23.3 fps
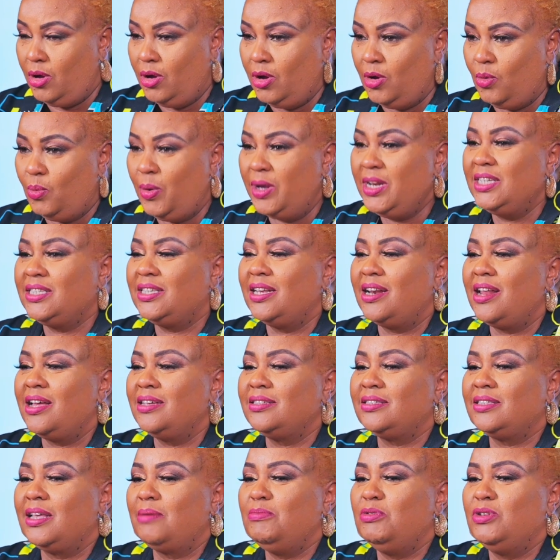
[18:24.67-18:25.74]
When is the
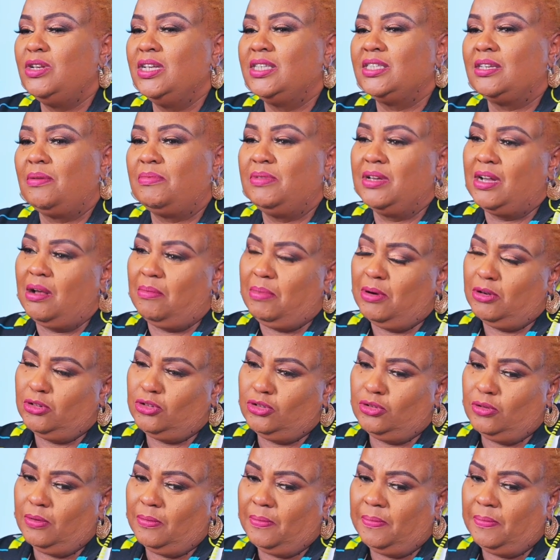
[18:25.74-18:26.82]
last time you did something about you?